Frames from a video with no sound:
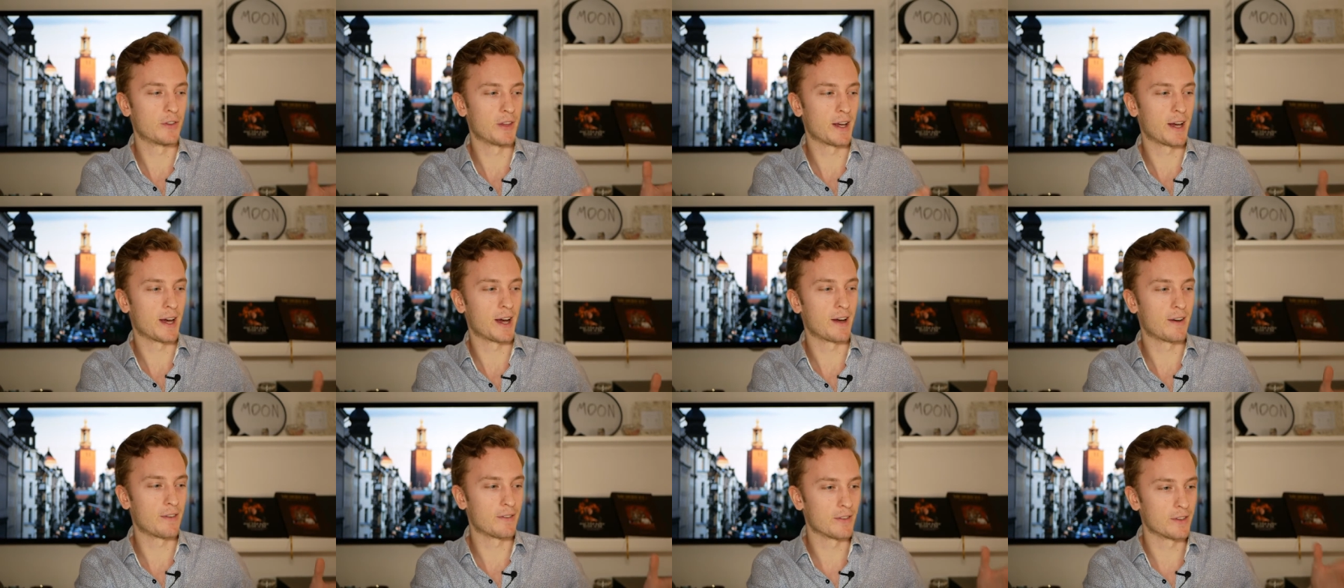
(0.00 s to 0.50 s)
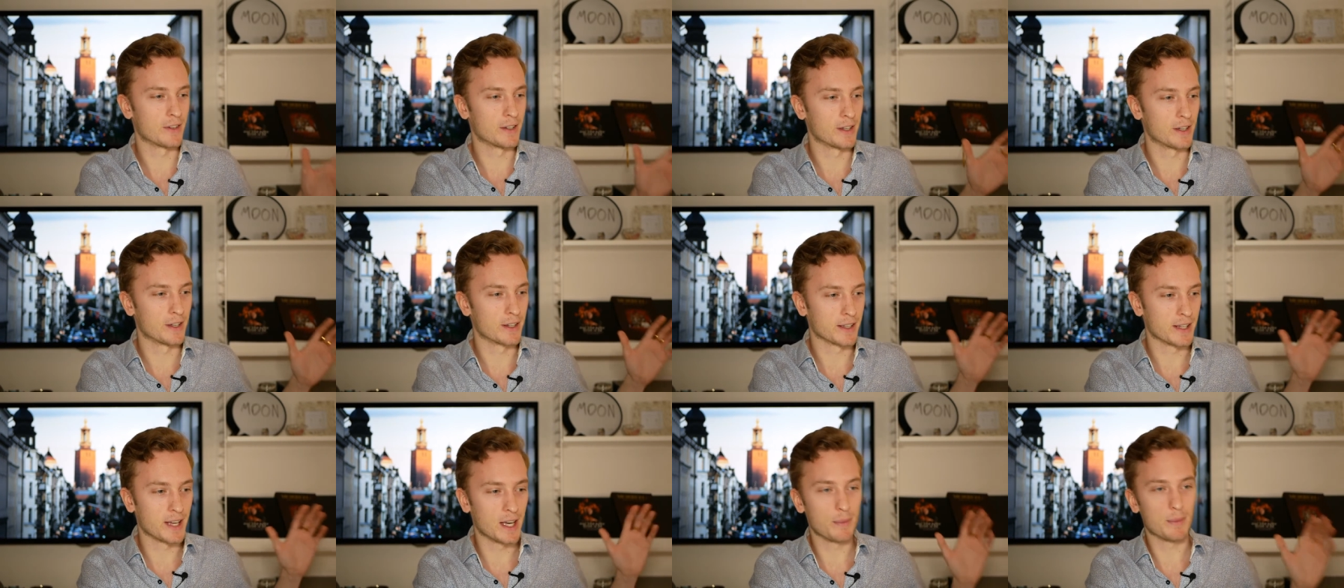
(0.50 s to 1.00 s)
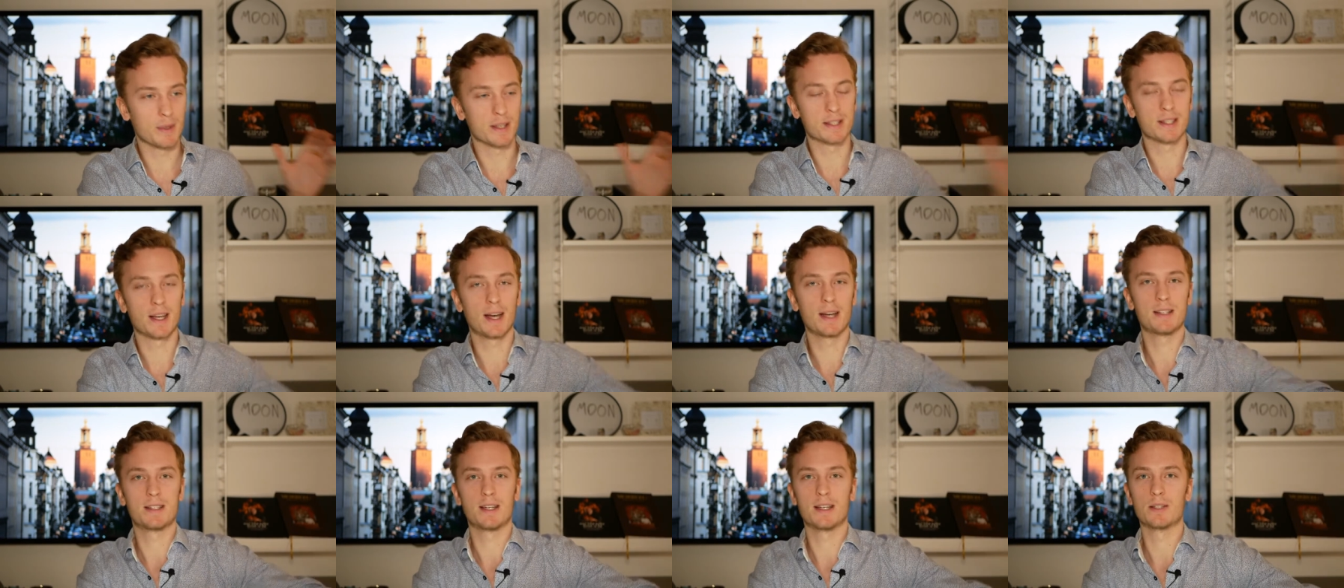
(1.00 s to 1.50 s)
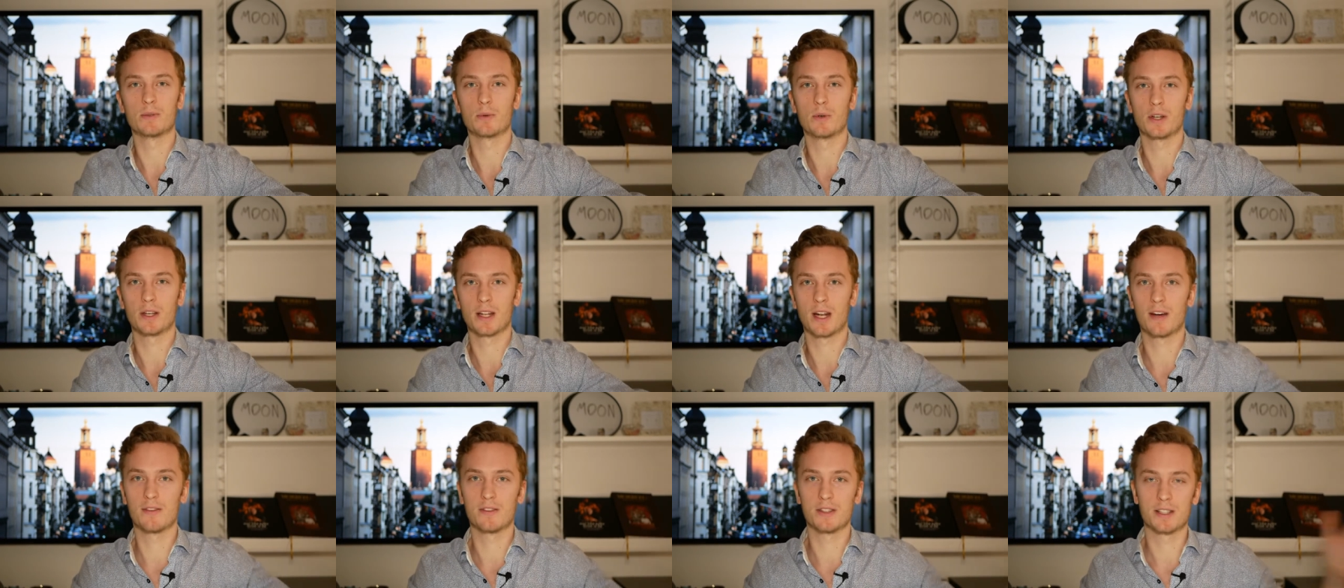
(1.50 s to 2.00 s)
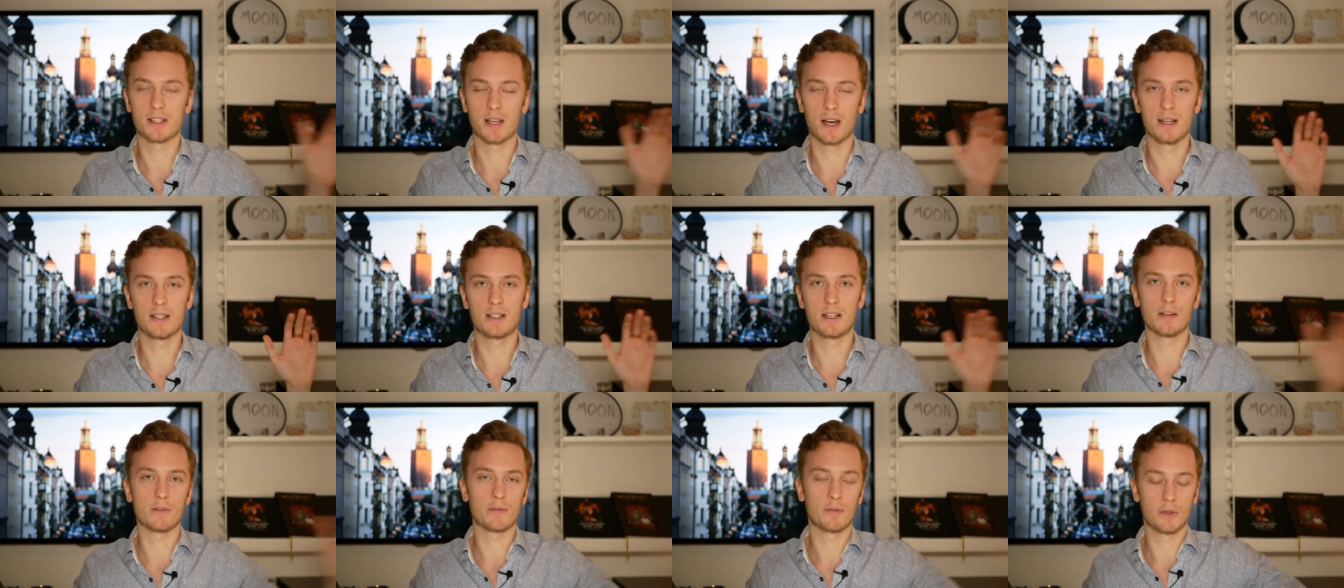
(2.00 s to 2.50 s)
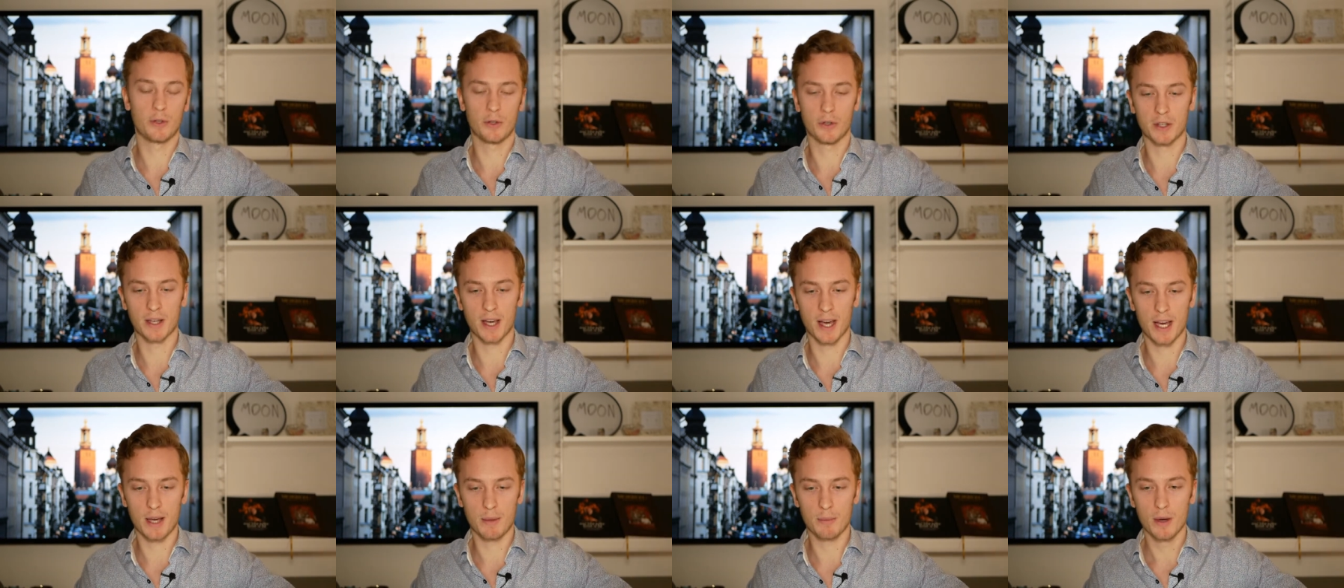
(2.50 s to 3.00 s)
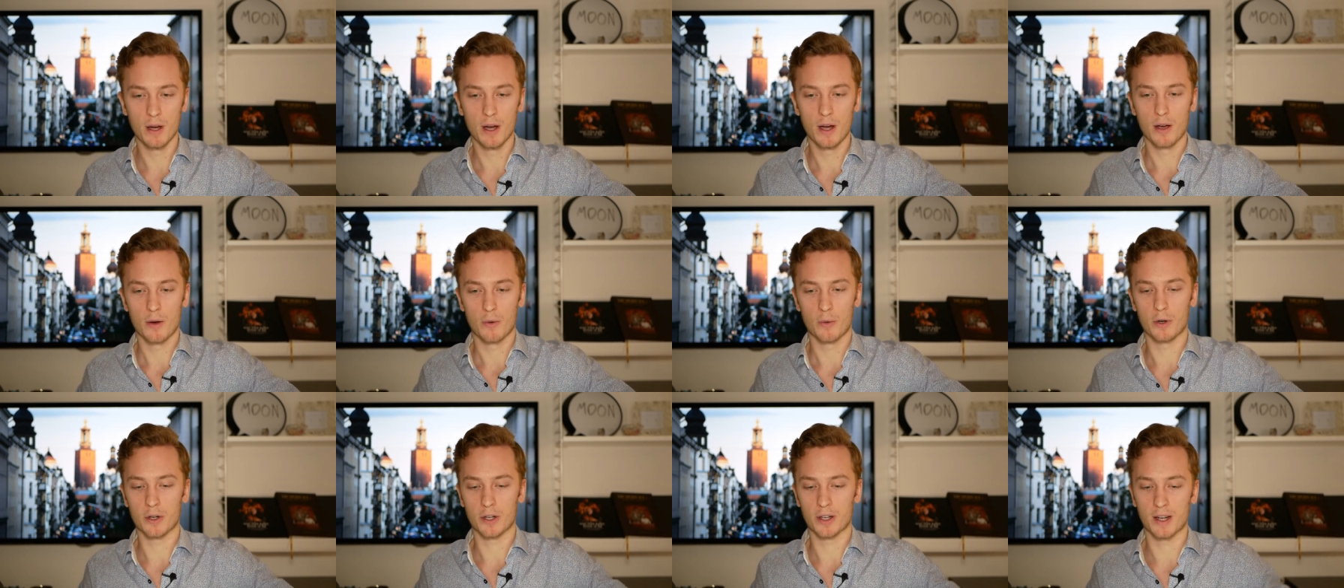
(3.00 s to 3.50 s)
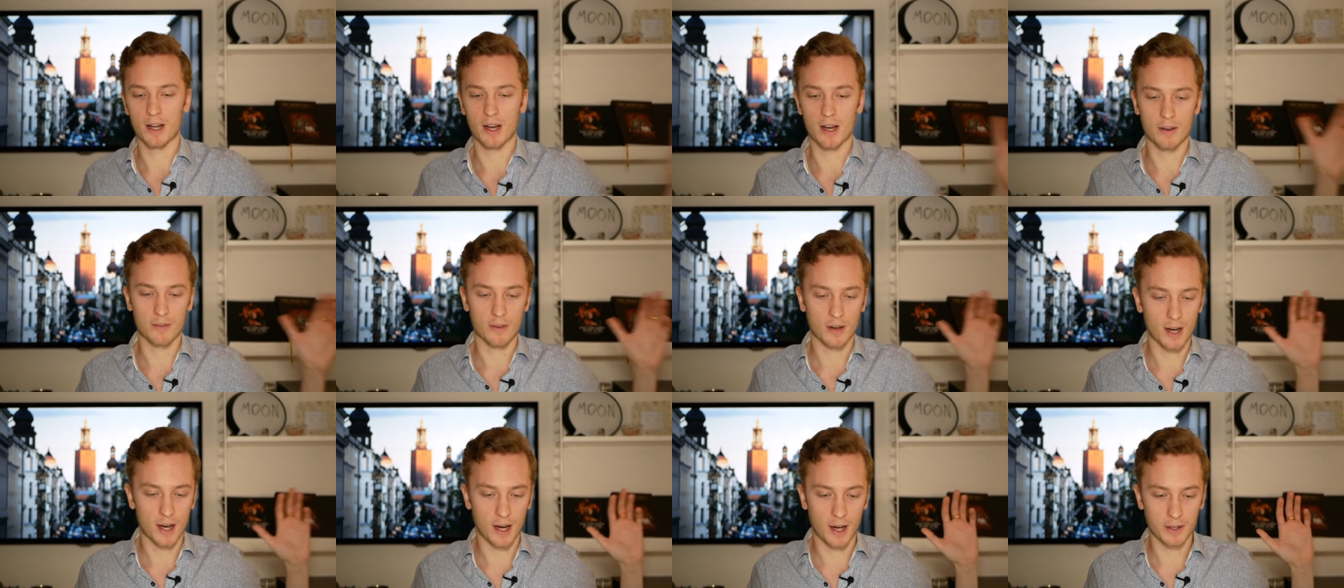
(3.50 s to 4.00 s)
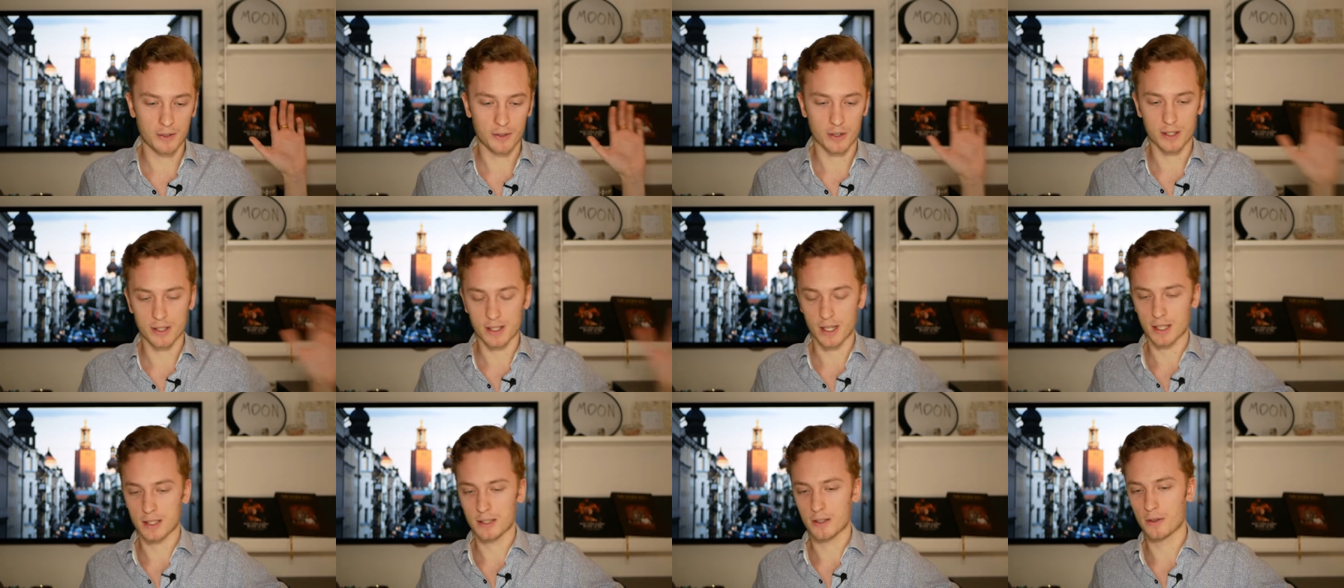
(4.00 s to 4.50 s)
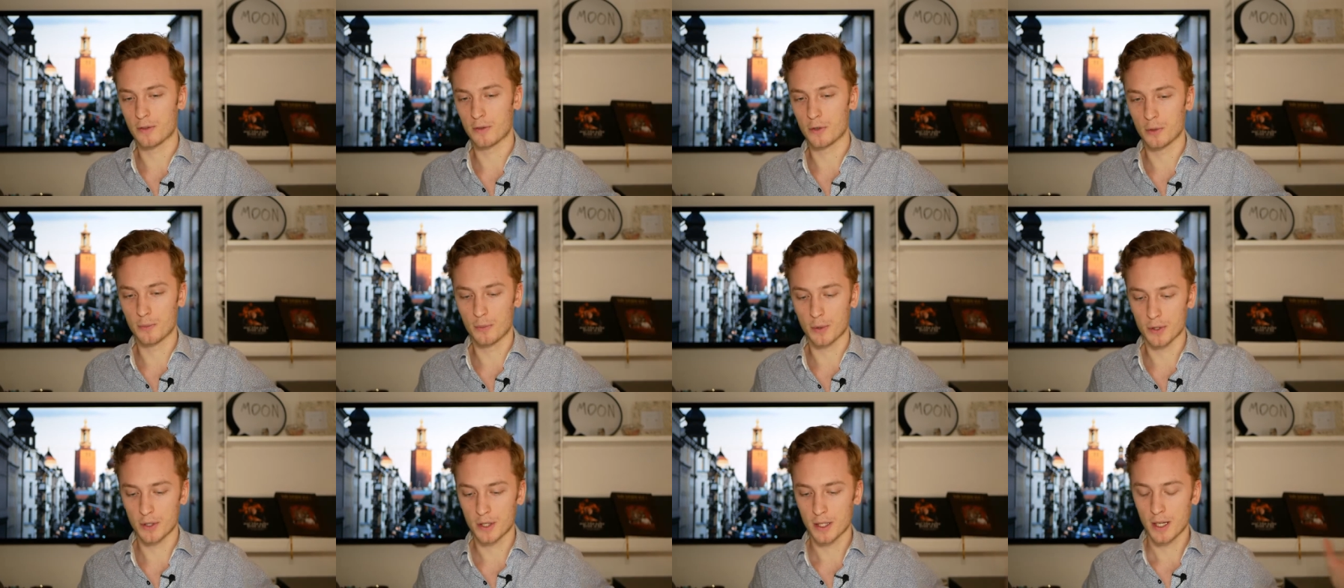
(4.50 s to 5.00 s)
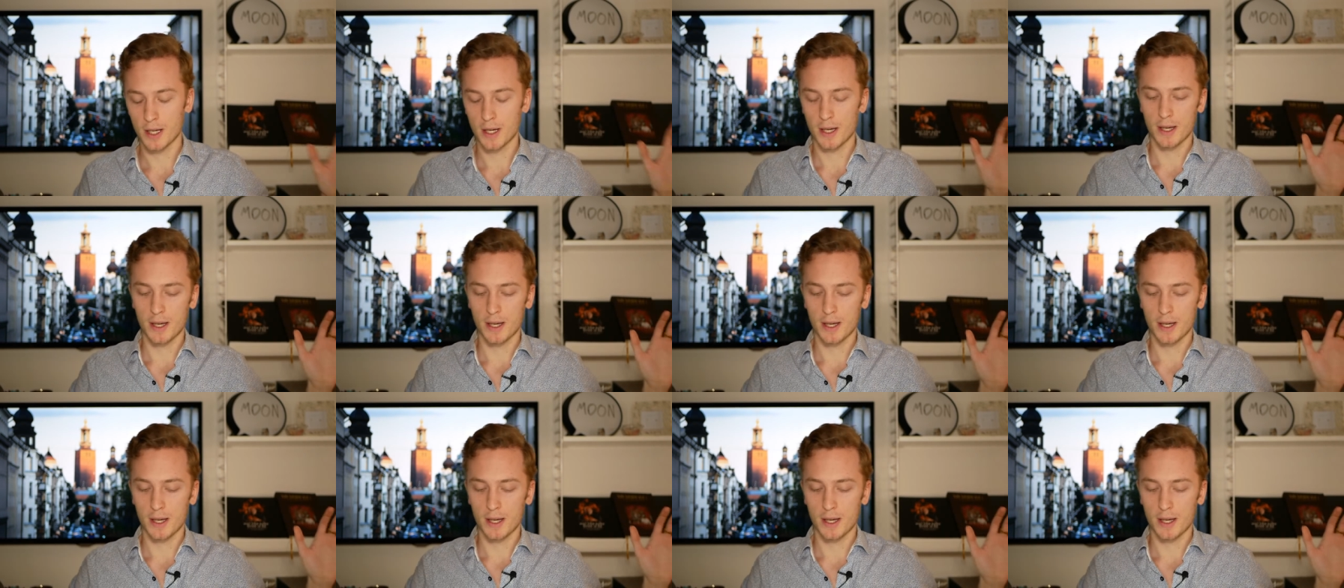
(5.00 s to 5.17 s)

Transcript: They have uh, gaming sidechains, where you can have a sidechain for your game, where you can have high transaction throughput,